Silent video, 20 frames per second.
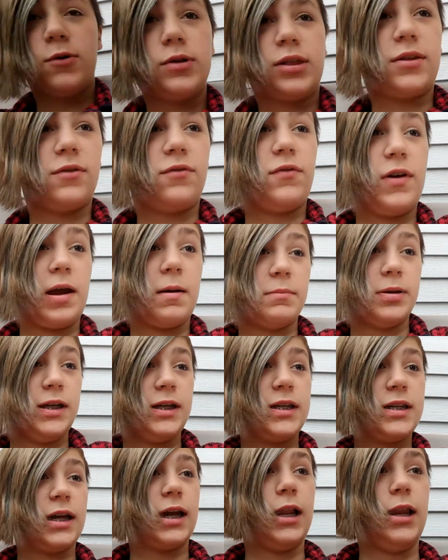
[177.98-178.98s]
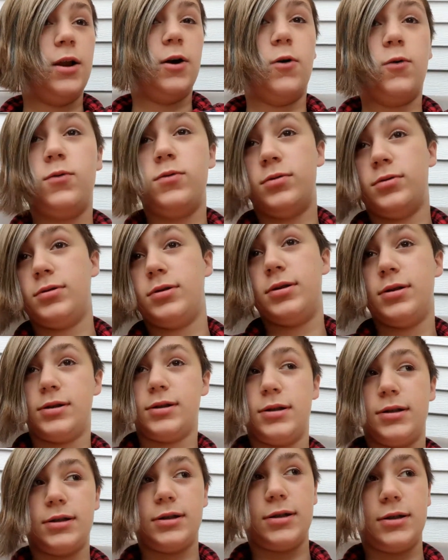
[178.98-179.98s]
with the family. Say hello.
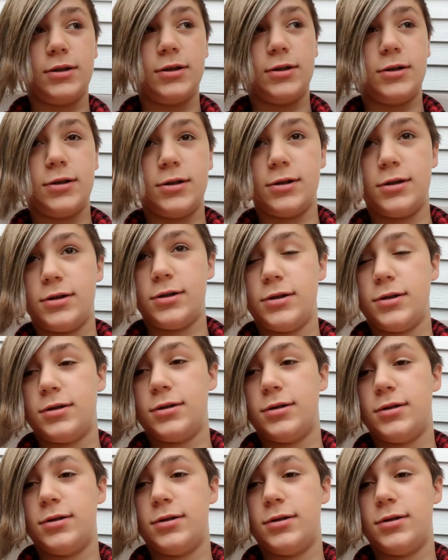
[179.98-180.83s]
Hello. Hello.